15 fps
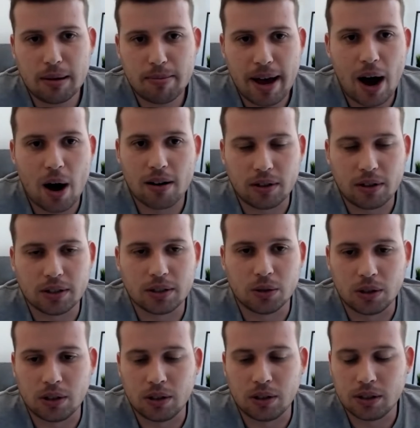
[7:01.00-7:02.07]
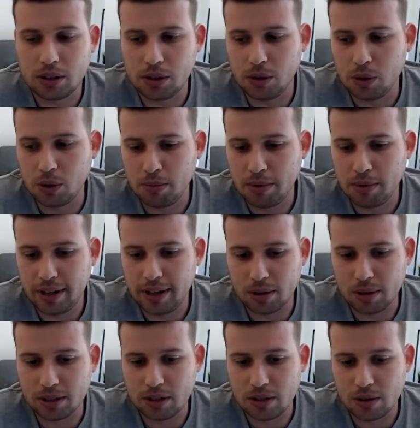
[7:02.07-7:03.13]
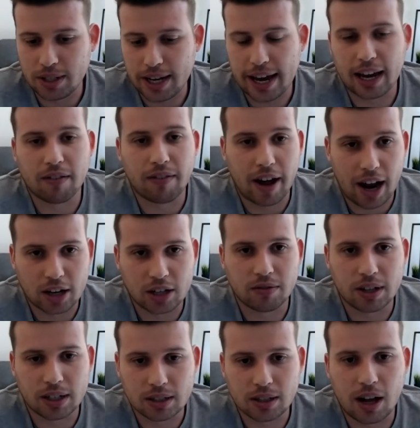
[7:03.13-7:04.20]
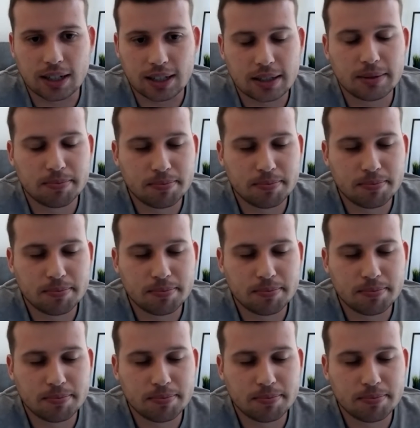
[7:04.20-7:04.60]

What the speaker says: powerful tool to be able to take advantage of these losses.